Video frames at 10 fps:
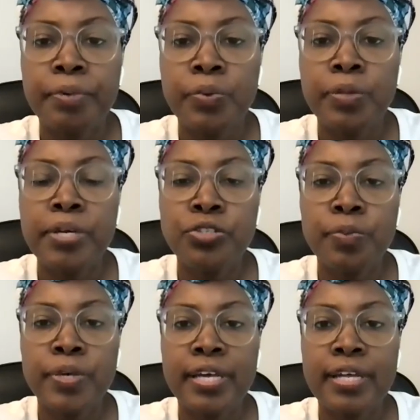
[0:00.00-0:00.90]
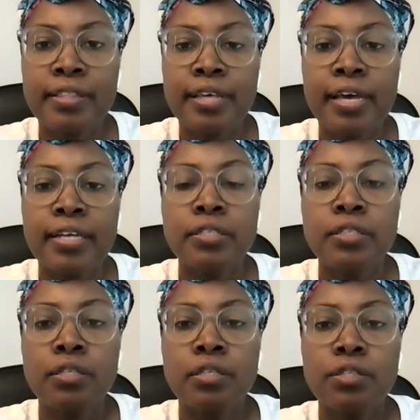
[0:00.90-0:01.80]
but we'll make sure we get that
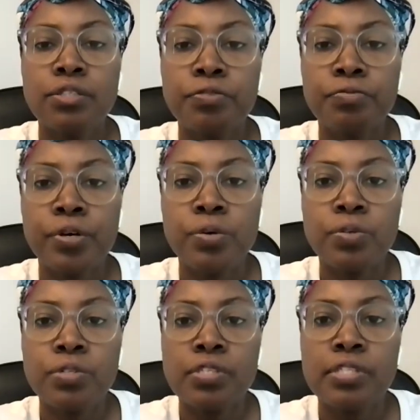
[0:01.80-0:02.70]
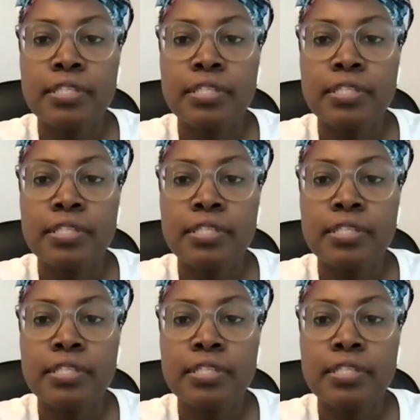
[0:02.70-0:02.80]
to folks.